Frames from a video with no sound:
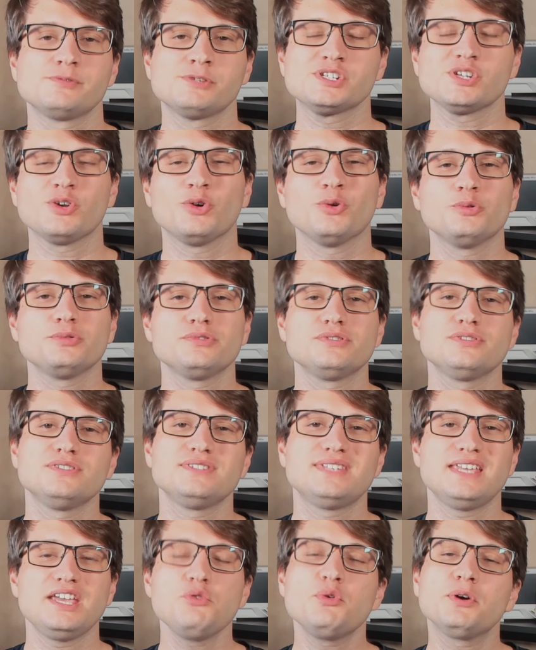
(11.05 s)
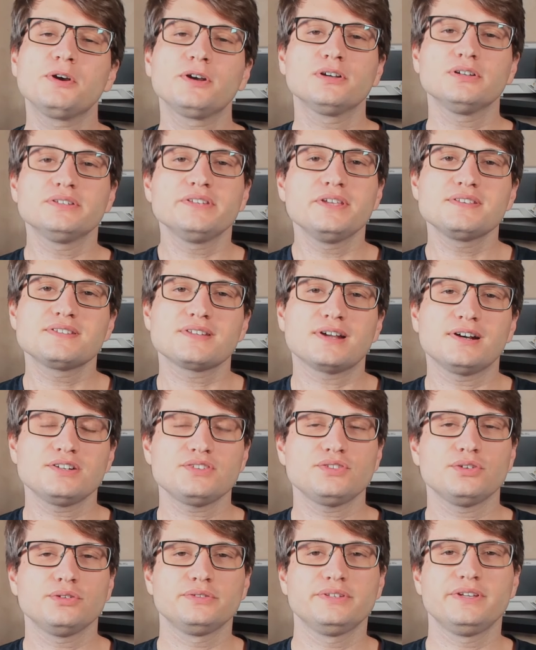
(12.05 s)
so today we're gonna
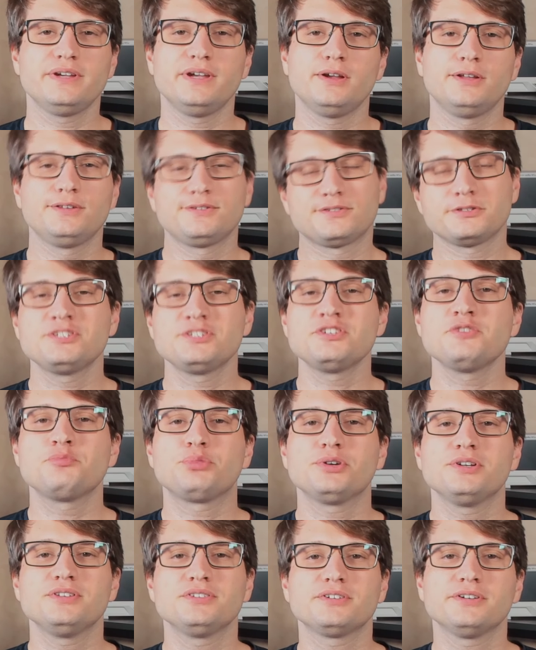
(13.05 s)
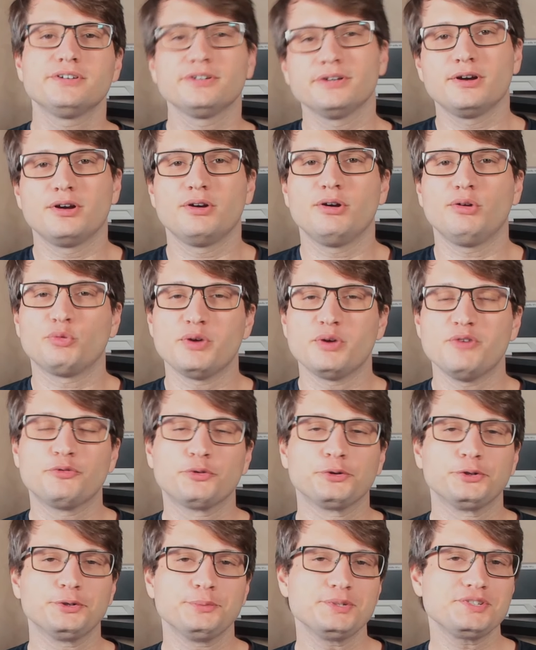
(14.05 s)
start on the 3D printer
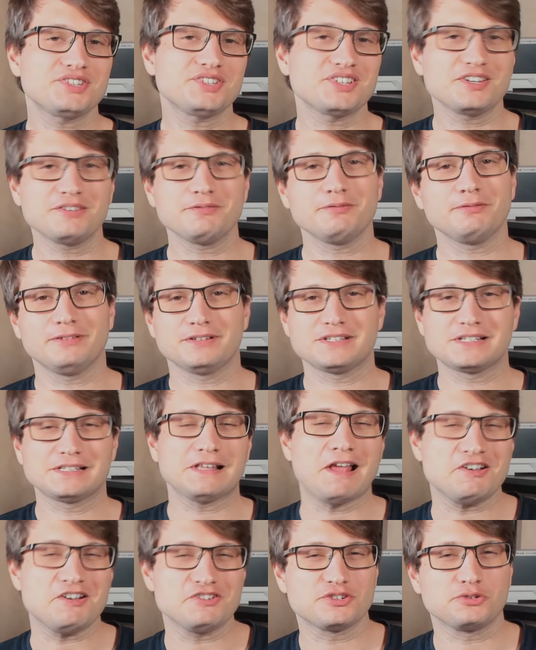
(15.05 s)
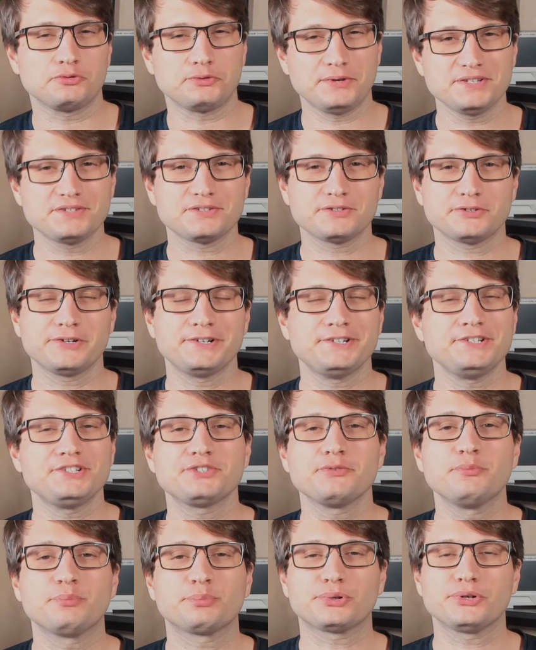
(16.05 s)
refurbishing /
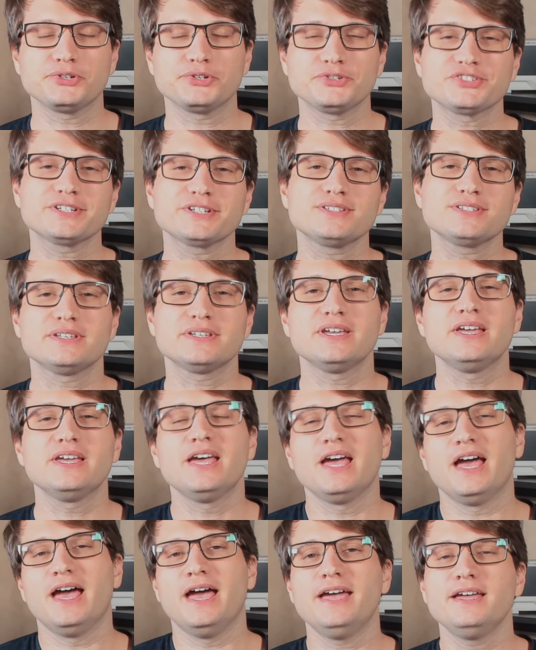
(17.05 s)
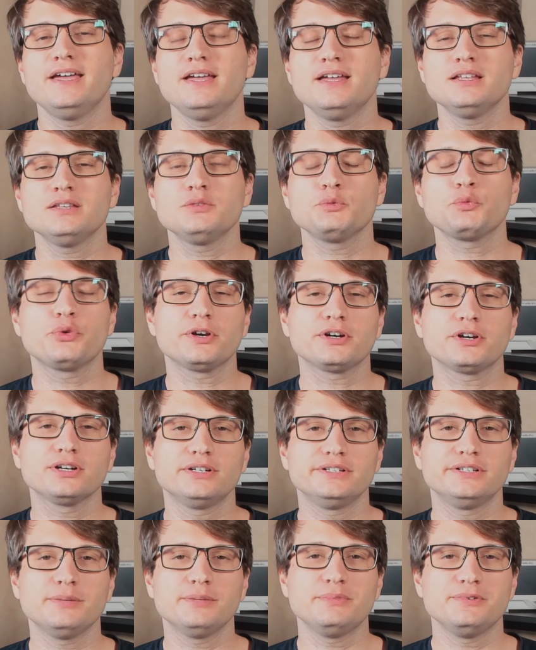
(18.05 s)
restoration project, and we are
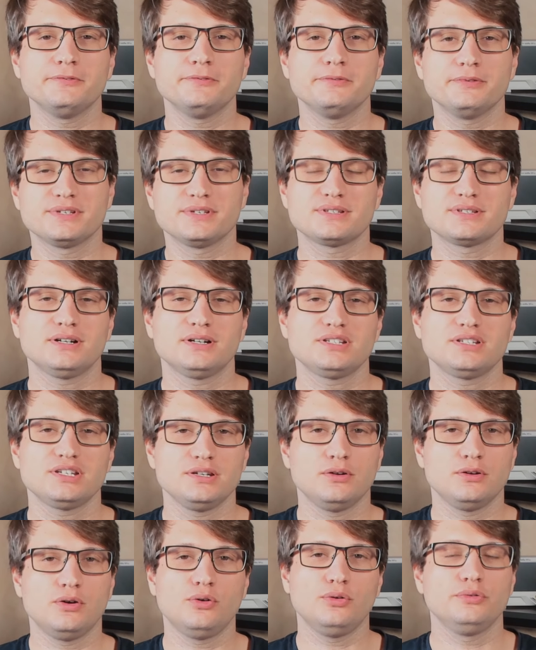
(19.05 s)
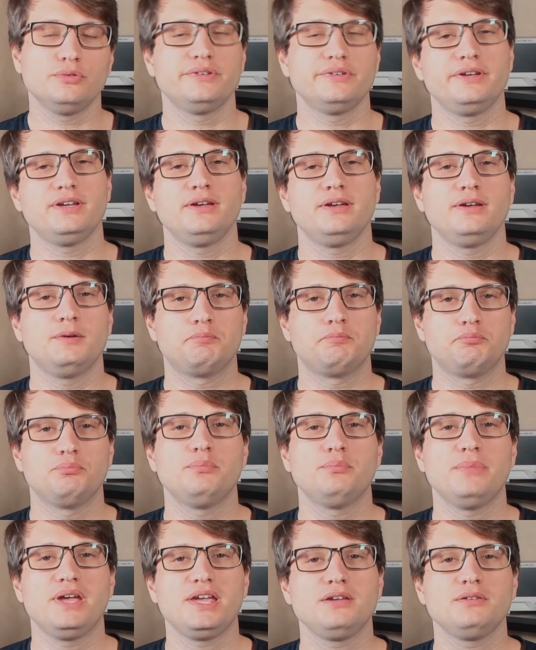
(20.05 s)
gonna be starting on the
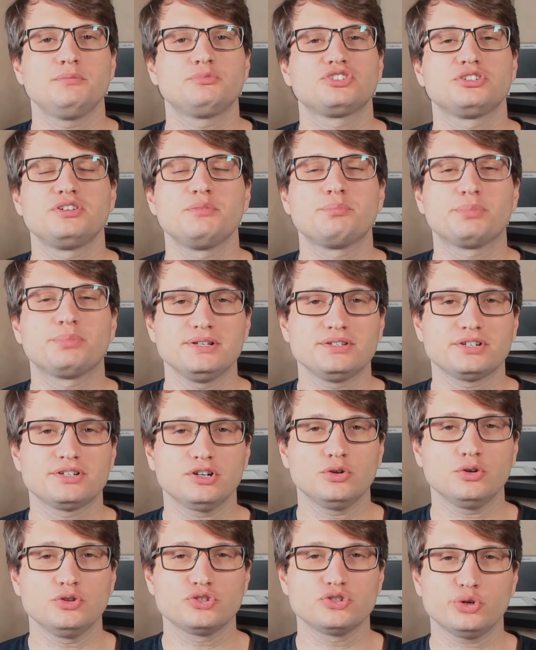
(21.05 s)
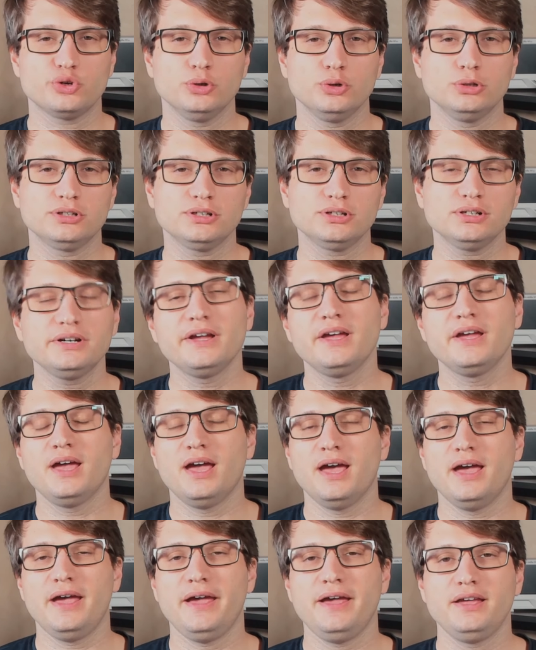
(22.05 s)
main 3D printer controller
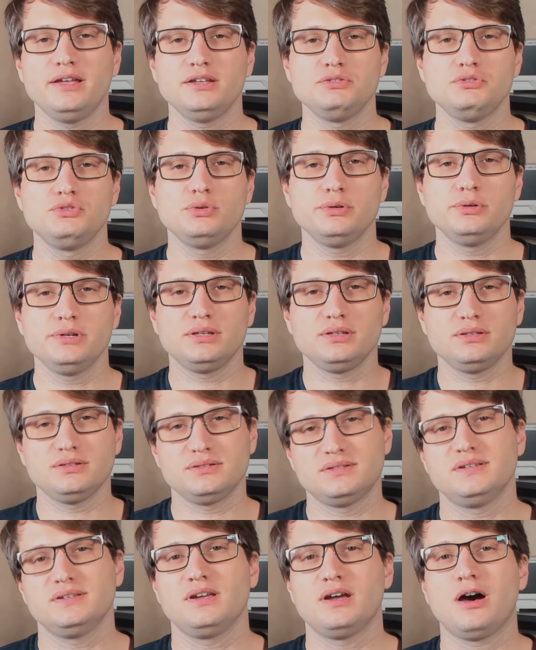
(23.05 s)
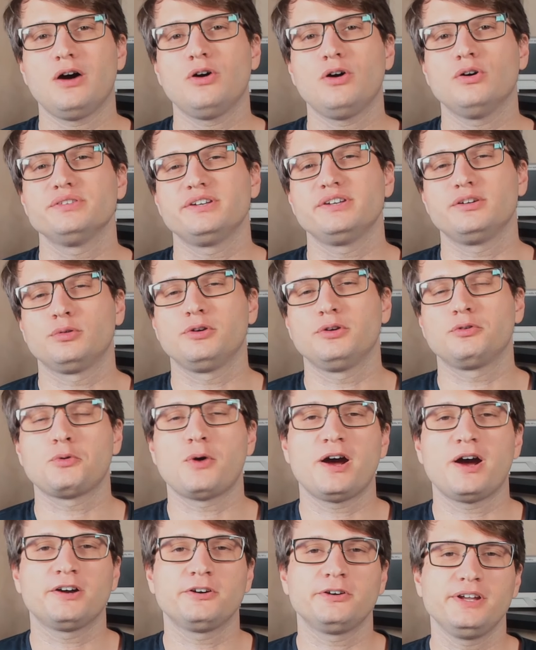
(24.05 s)
and doing all the
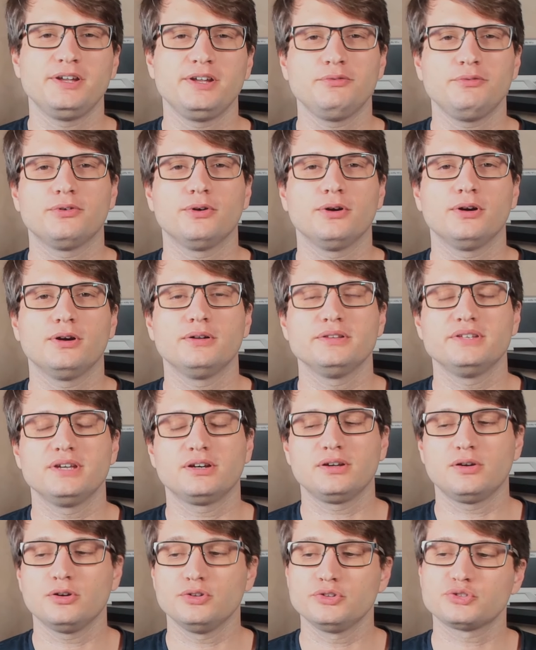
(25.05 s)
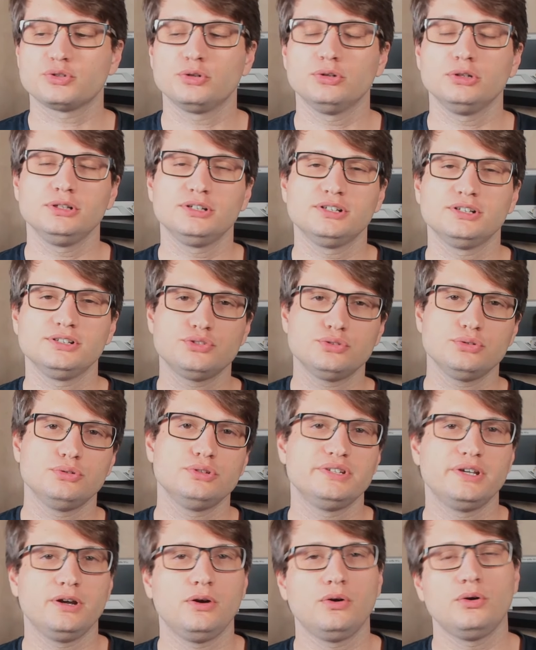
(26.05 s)
rewiring for the controller to
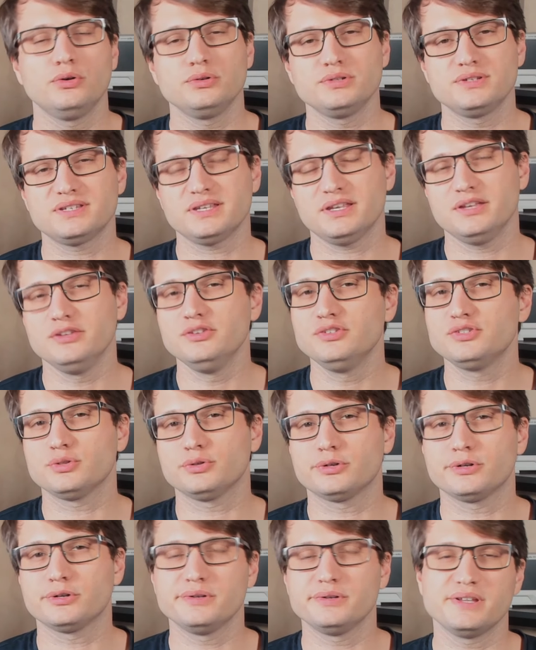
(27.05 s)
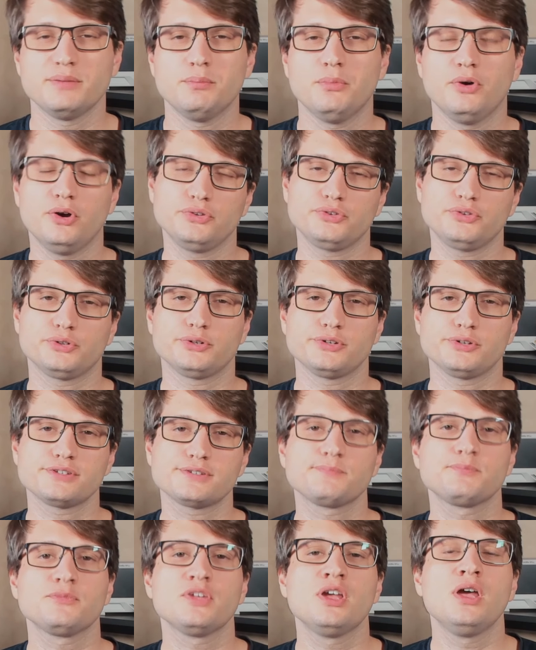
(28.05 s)
the old sensors and
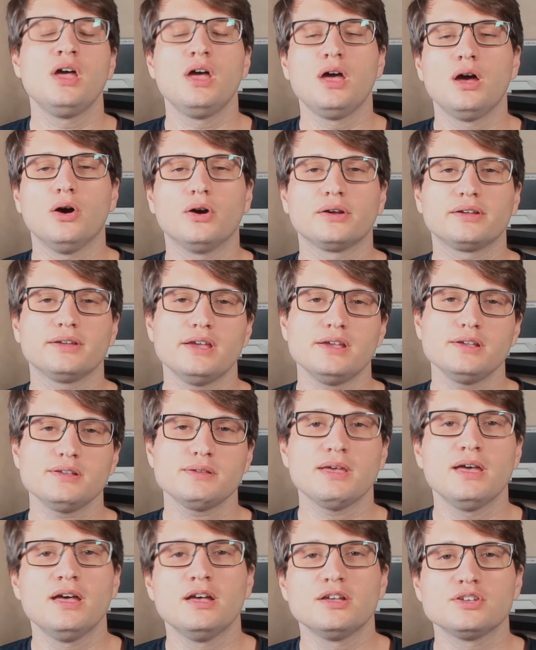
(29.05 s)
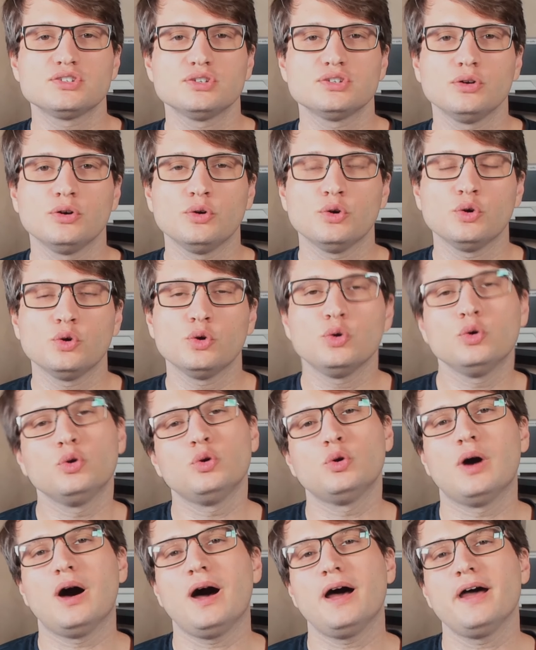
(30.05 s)
motors. Okay,
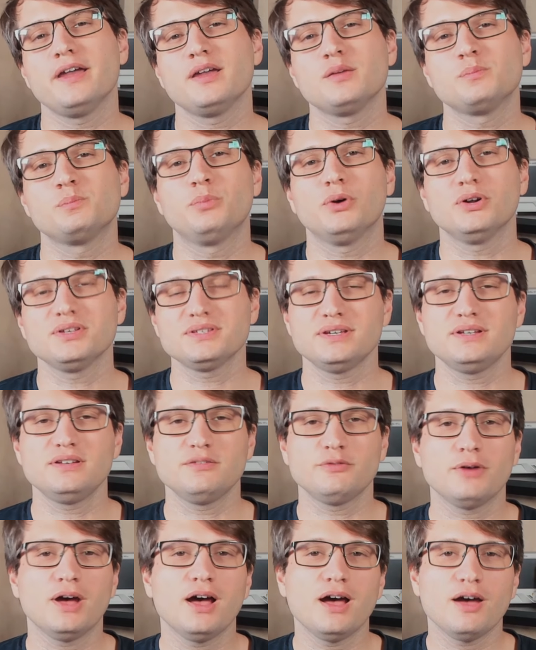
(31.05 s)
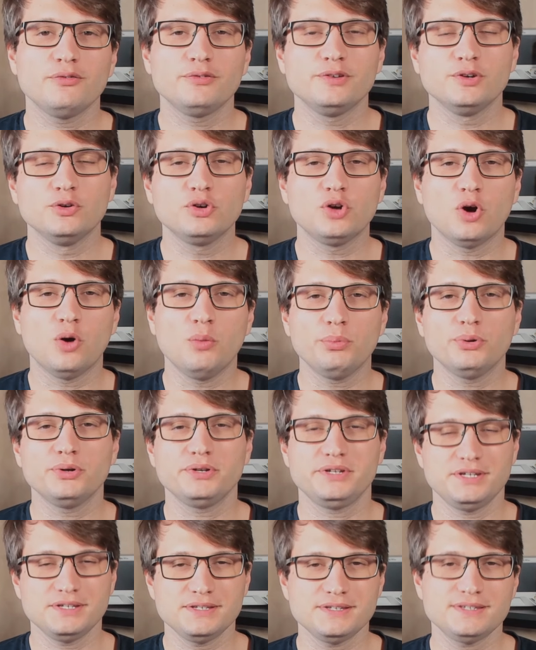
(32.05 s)
so I bought a few
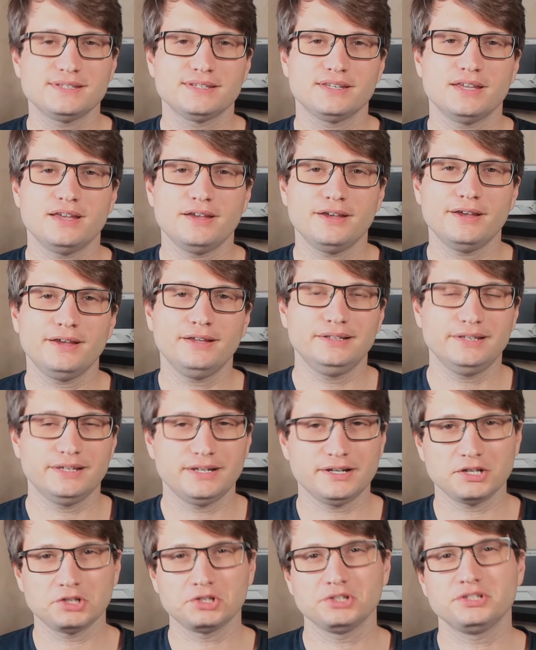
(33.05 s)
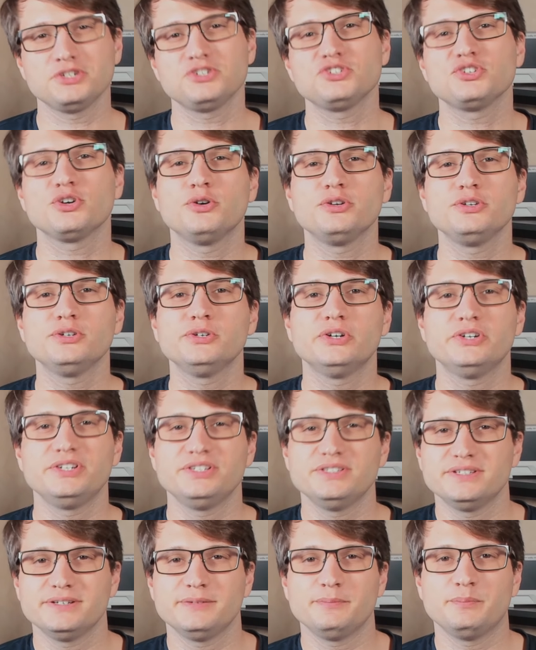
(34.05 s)
components that I'm gonna show you
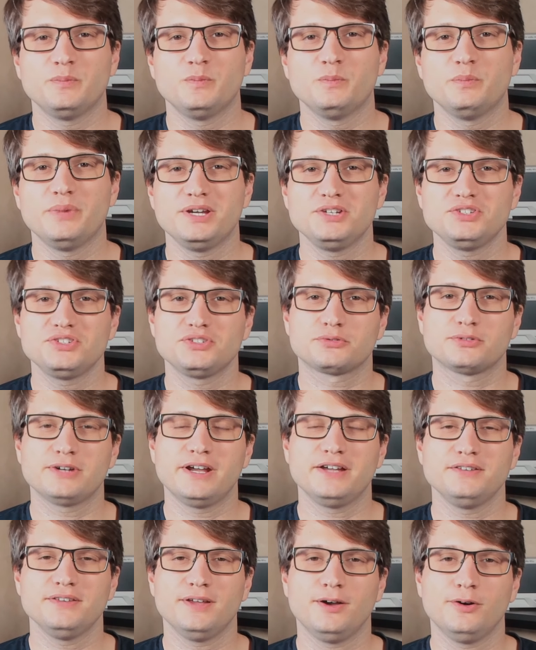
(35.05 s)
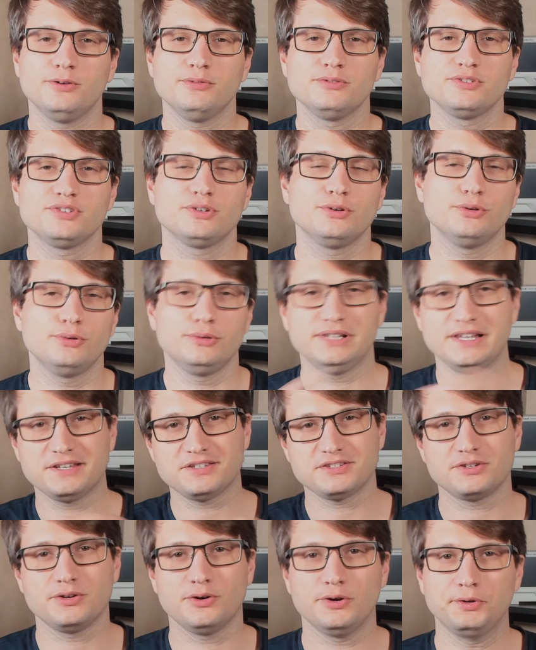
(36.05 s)
in the bench right now, so
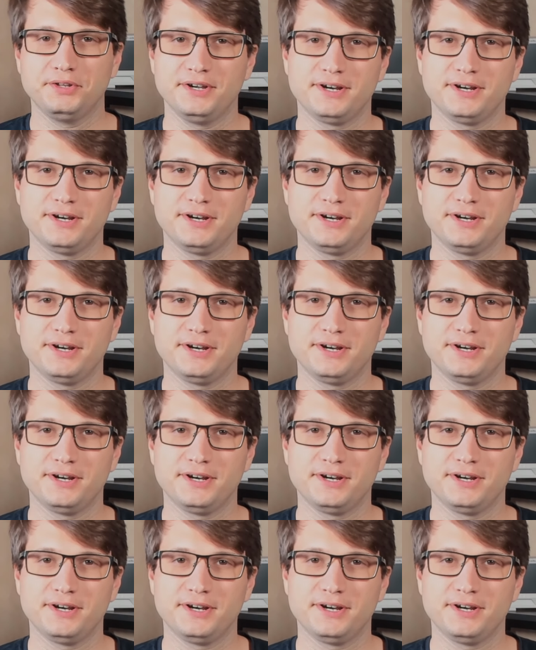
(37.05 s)
let's go